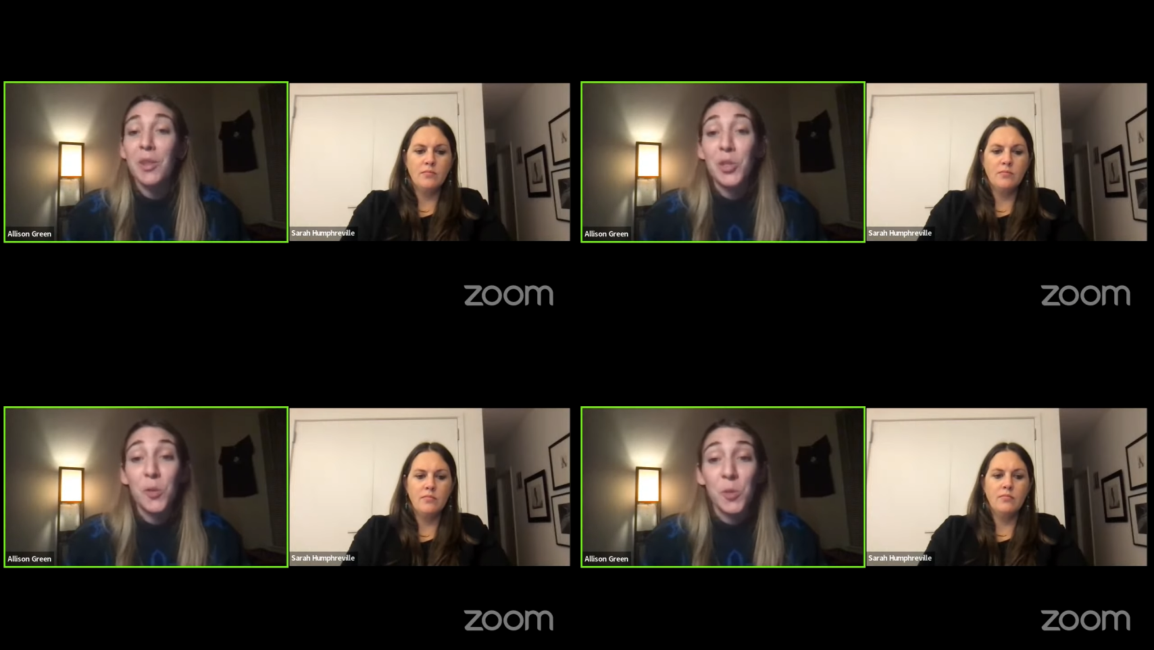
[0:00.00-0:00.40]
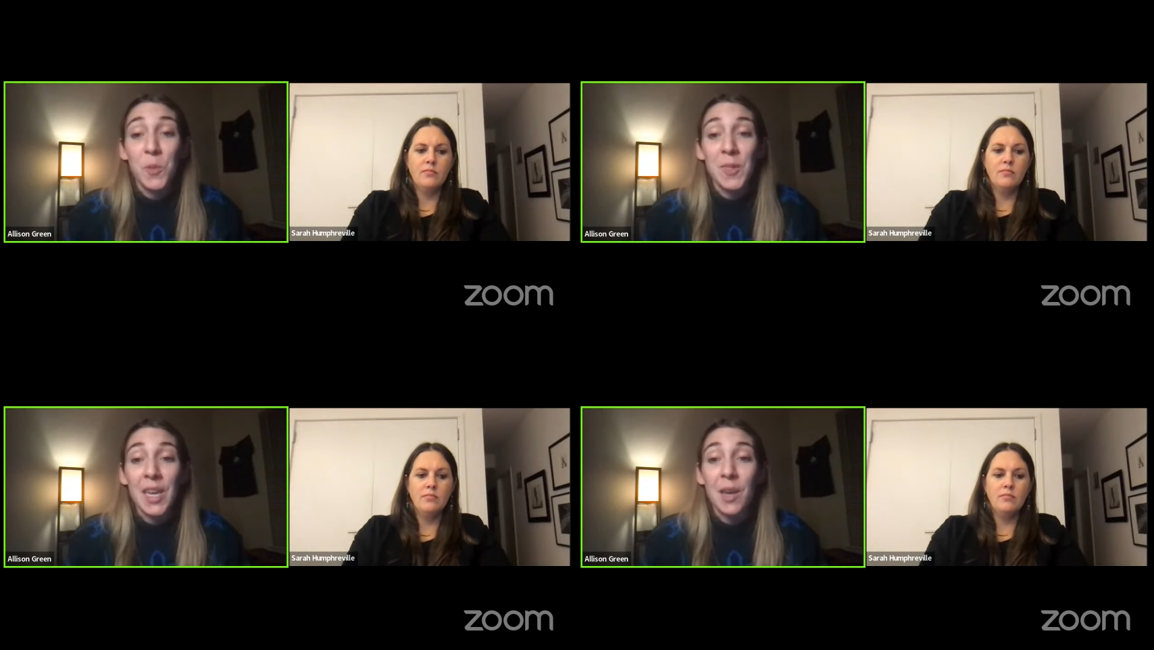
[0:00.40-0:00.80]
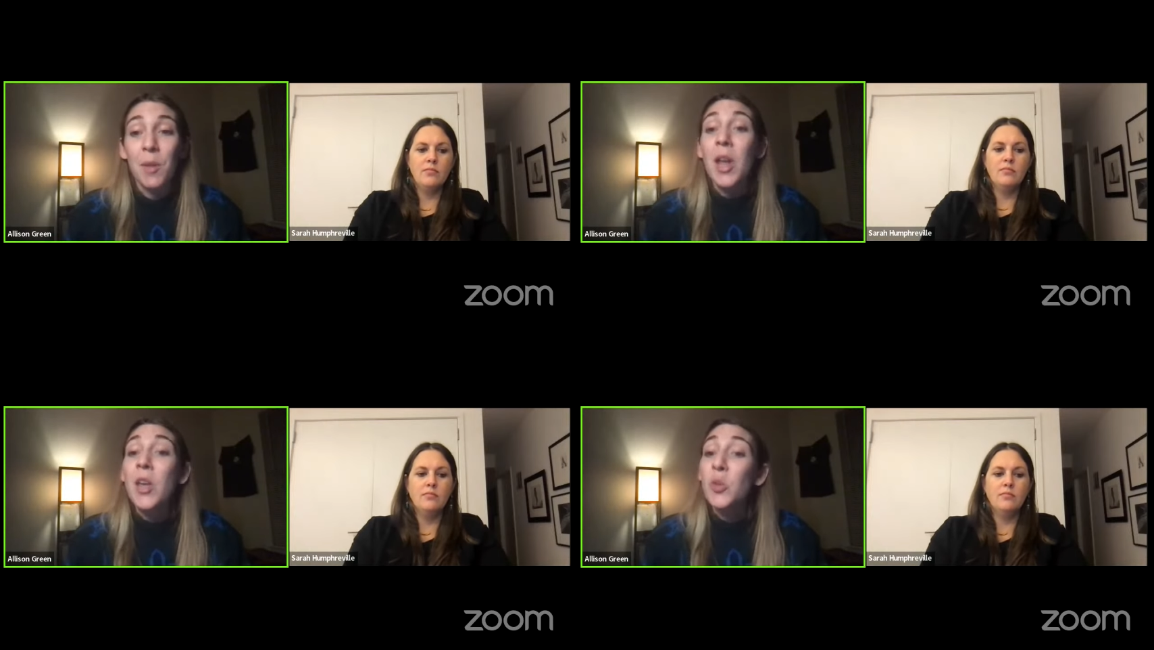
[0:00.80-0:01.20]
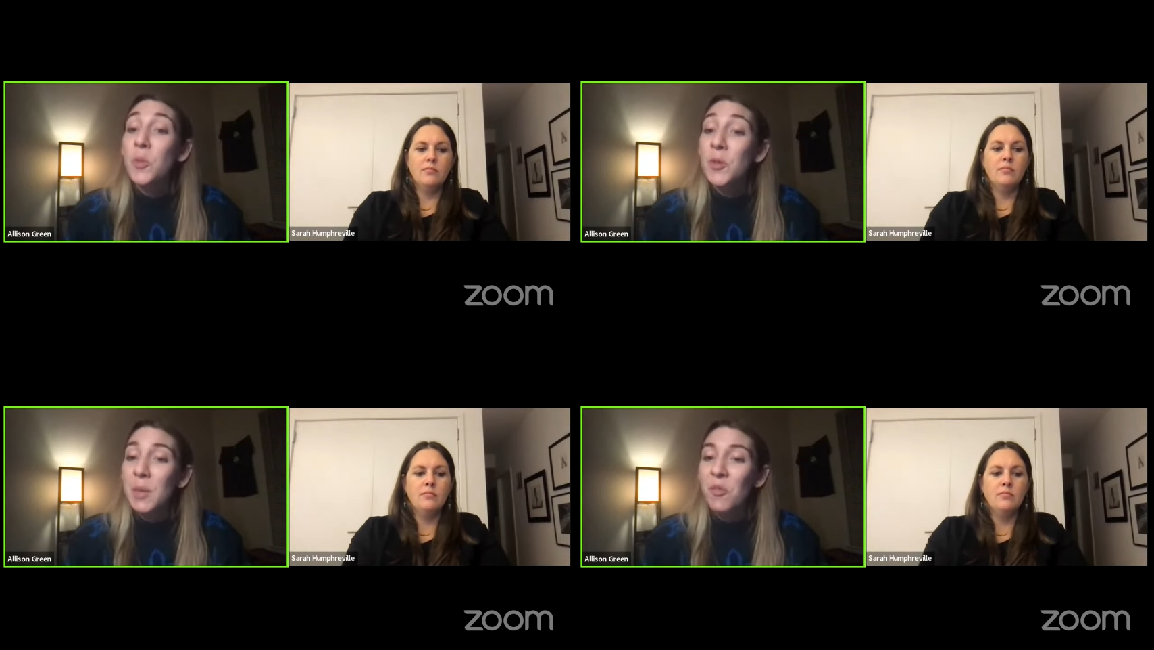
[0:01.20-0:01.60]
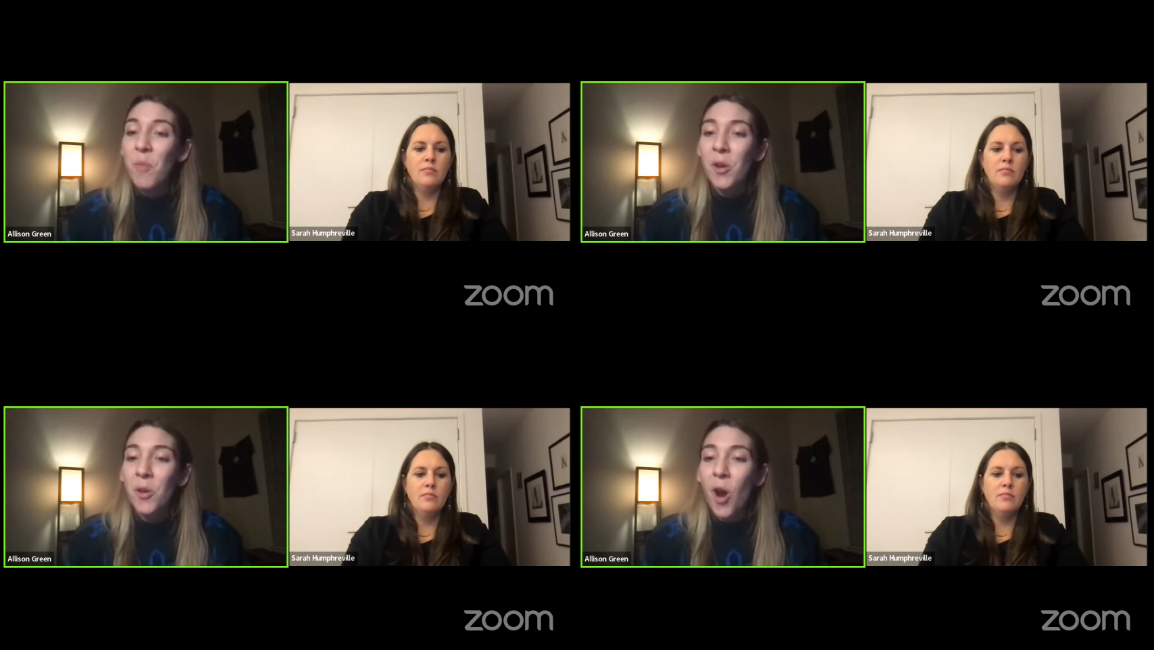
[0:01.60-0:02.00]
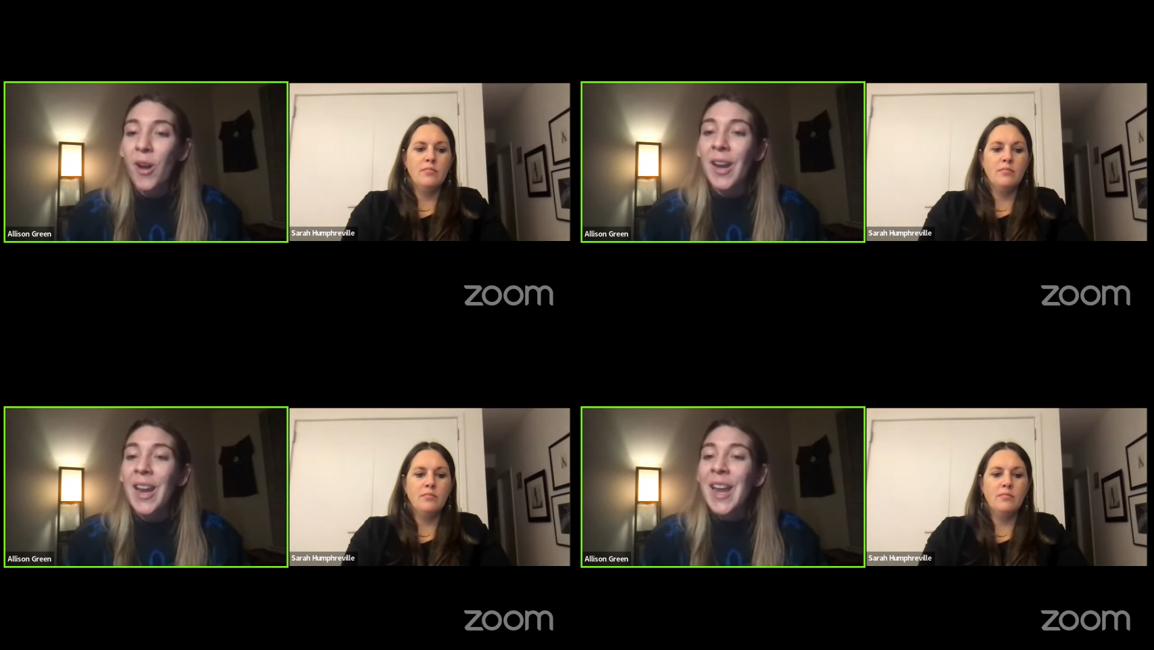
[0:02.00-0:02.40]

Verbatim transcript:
Speaker 1: the Jewish Museum, the Museum of Modern Art,